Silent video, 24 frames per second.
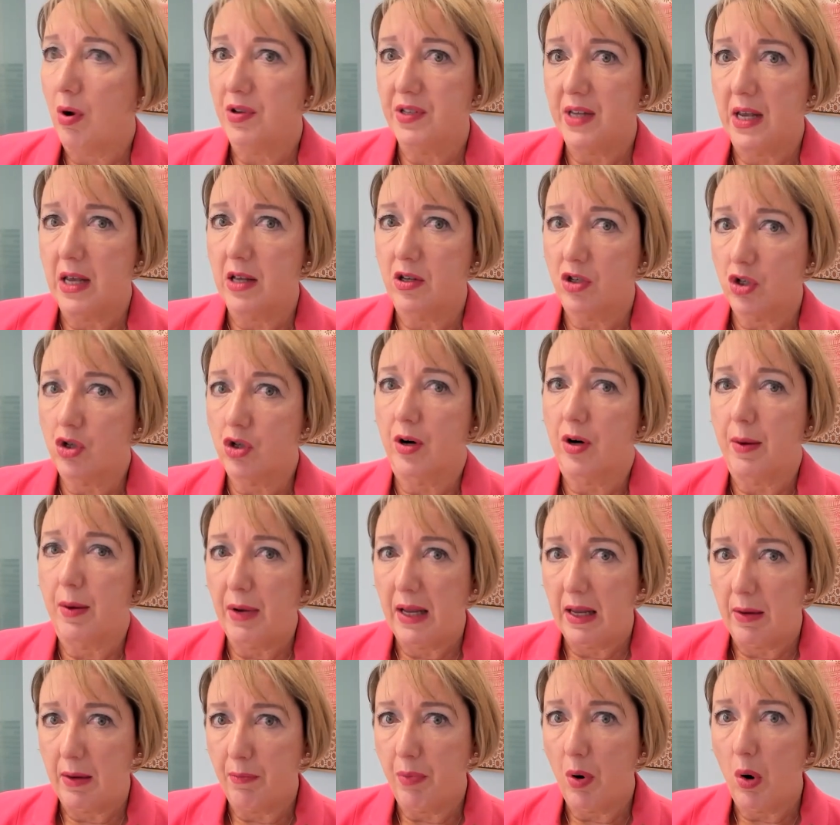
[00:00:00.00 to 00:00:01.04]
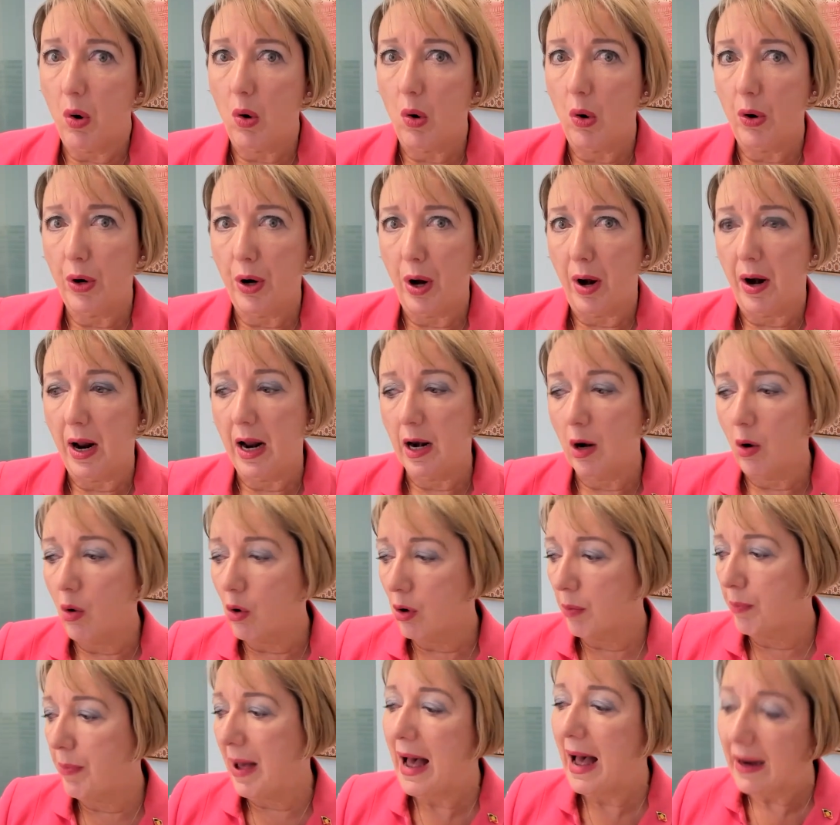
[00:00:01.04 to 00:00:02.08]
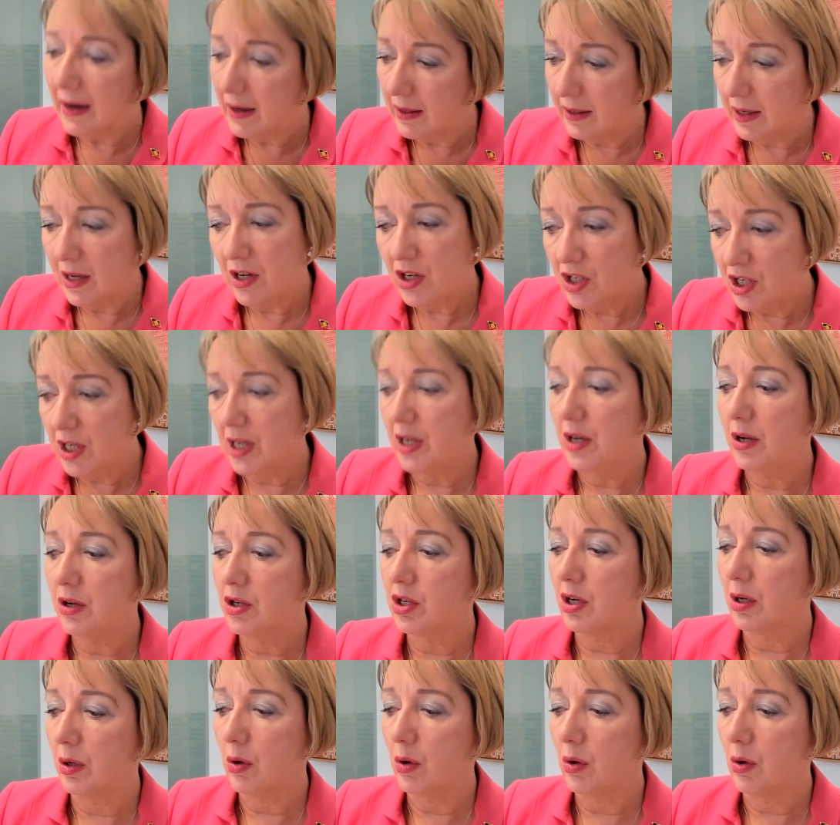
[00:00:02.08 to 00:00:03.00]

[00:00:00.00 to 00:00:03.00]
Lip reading: extremely important. And I continue to